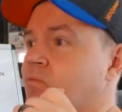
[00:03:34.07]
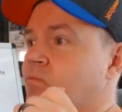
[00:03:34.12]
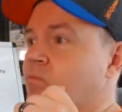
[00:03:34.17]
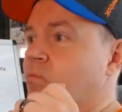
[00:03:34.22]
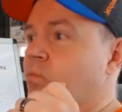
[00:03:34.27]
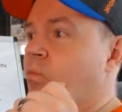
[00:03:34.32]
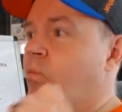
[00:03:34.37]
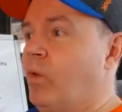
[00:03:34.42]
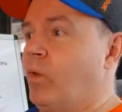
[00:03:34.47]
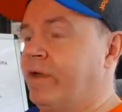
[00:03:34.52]

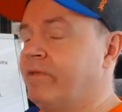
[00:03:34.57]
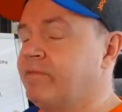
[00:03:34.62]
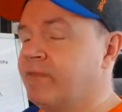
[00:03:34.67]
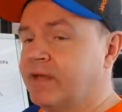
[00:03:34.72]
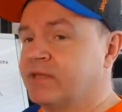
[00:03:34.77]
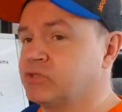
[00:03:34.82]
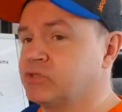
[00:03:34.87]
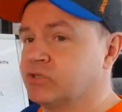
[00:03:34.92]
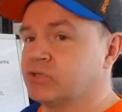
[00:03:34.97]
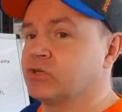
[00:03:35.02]
when
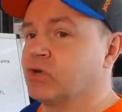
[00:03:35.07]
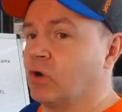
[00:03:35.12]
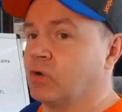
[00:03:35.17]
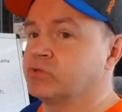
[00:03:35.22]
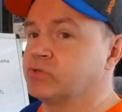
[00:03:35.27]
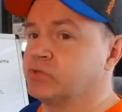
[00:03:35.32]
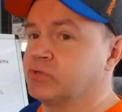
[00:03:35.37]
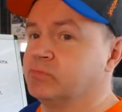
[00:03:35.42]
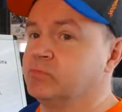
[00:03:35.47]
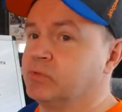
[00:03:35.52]
that's your go
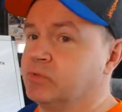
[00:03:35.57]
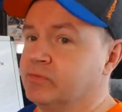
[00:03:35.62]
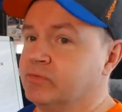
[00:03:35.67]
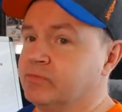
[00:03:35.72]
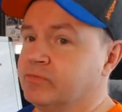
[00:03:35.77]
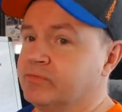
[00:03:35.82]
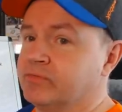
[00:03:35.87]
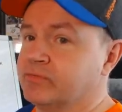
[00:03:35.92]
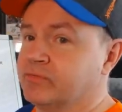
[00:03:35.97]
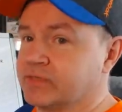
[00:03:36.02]
to
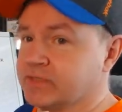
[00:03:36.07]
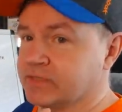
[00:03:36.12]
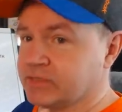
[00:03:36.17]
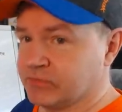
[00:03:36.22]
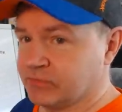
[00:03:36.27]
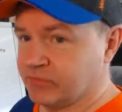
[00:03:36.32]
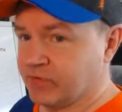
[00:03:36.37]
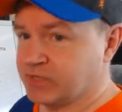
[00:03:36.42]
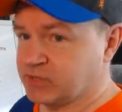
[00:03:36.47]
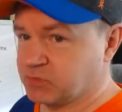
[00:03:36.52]
move, the
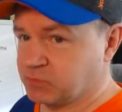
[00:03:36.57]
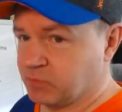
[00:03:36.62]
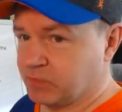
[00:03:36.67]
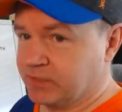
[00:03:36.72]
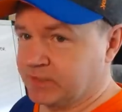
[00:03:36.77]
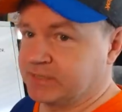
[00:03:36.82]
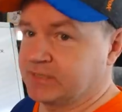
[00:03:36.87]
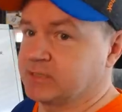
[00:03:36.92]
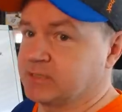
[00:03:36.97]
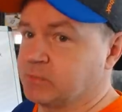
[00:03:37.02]
defense will
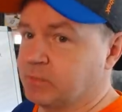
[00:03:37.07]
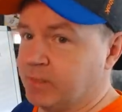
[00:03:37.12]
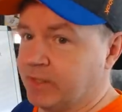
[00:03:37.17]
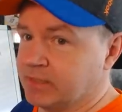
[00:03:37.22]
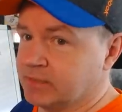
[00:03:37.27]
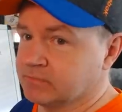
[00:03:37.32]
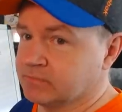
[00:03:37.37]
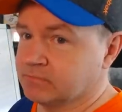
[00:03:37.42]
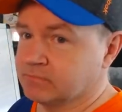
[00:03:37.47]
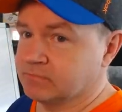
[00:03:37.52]
anticipate
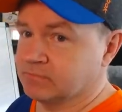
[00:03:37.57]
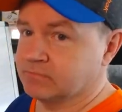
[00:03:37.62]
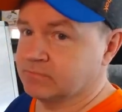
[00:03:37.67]
it.